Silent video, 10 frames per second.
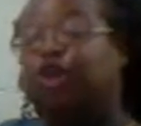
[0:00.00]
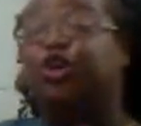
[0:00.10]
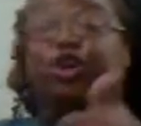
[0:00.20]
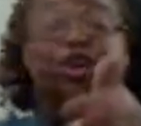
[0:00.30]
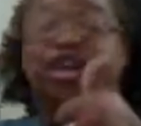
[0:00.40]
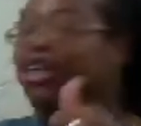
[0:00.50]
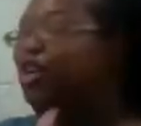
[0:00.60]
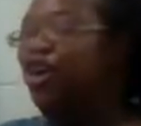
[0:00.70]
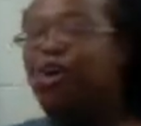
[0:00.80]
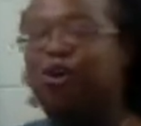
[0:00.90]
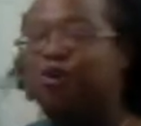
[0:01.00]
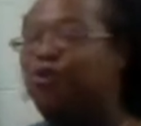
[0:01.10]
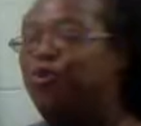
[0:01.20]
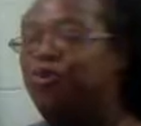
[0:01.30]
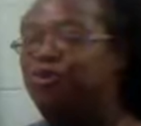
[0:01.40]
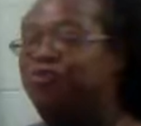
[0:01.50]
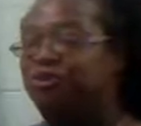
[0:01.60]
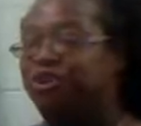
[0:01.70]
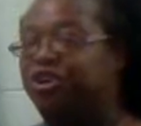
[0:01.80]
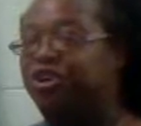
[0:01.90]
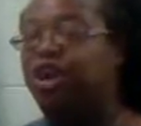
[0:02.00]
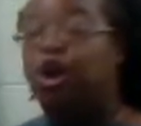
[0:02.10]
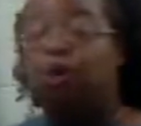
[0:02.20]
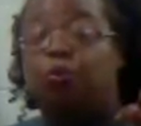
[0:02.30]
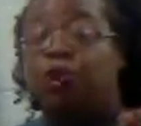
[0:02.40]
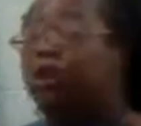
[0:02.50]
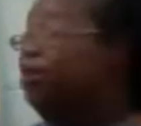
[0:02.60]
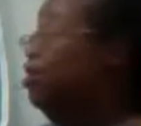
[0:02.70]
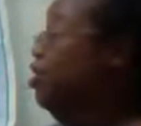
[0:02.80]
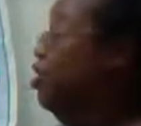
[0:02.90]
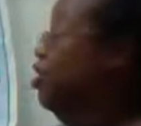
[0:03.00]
Good. No. Very good. Where?